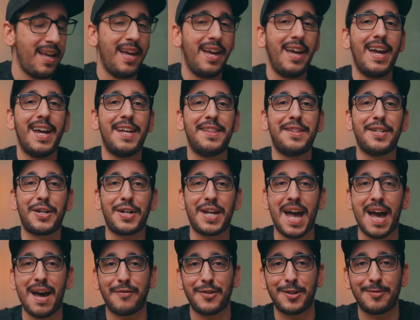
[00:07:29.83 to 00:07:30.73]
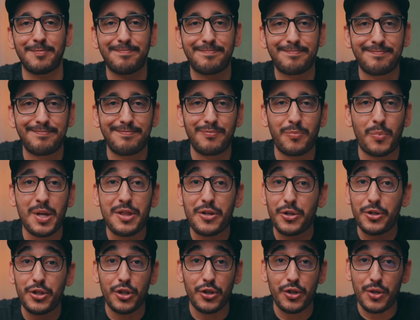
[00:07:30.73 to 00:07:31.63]
And there you have it. Whether
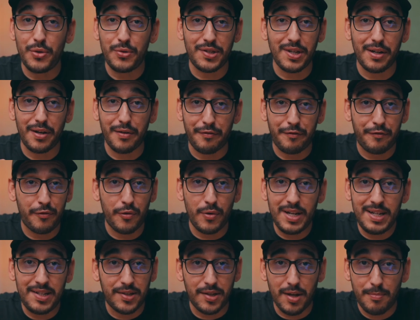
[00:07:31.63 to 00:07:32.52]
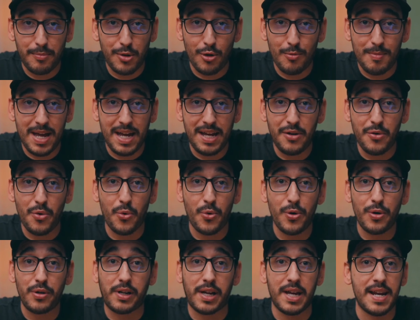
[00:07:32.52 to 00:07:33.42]
you're using a free subdomain
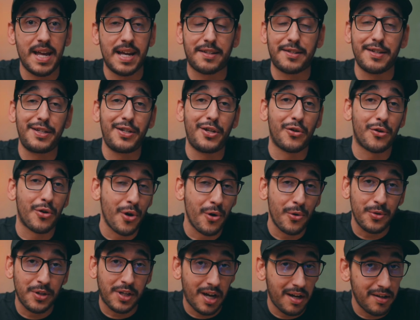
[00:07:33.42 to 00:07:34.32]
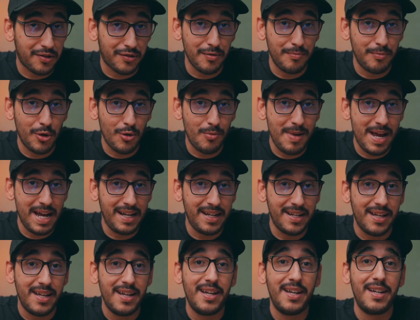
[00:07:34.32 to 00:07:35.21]
or connecting your own custom
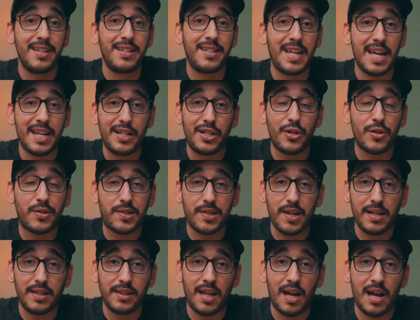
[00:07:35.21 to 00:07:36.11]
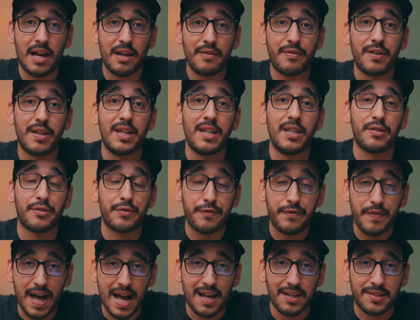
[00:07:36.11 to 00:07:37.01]
domain, getting your site live is
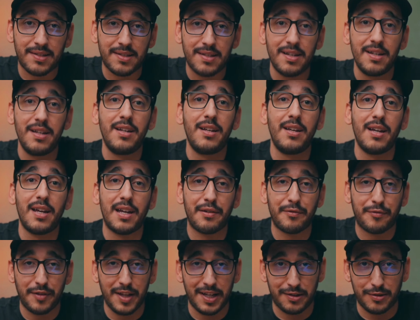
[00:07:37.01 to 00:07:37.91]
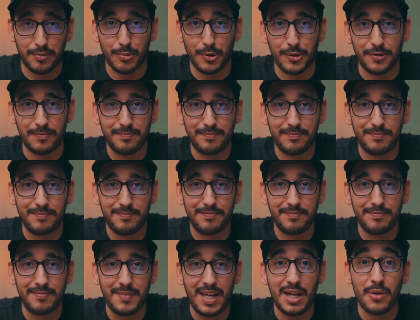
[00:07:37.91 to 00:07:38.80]
fast and flexible.
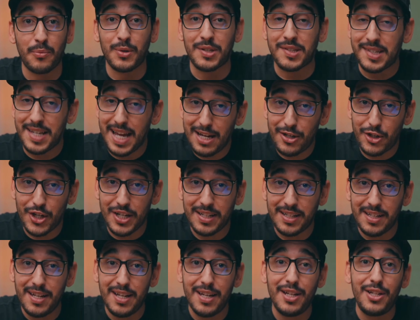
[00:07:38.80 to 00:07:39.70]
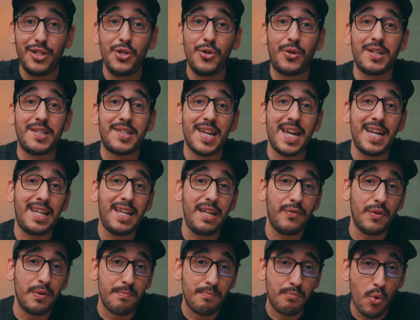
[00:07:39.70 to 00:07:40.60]
And with staging, you can take
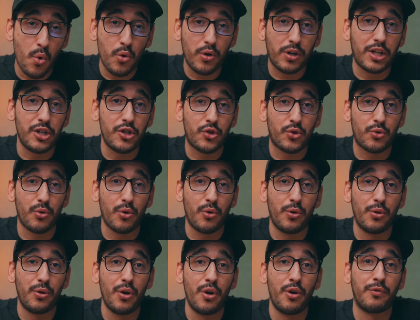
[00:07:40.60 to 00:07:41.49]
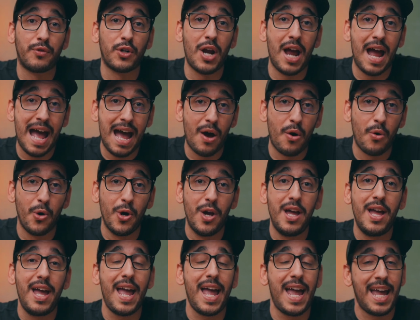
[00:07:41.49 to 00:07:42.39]
even more control over how
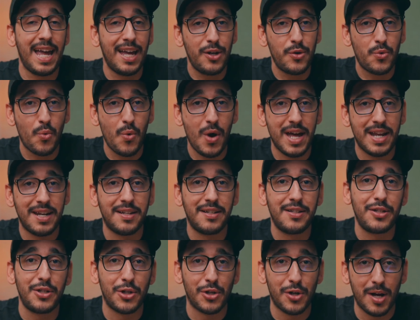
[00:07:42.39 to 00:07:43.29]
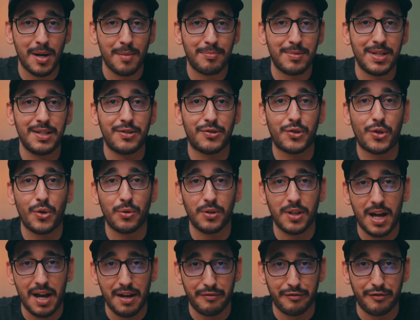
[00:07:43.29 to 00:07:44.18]
and when your updates go
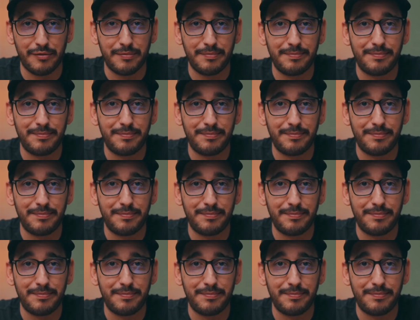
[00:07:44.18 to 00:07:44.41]
live.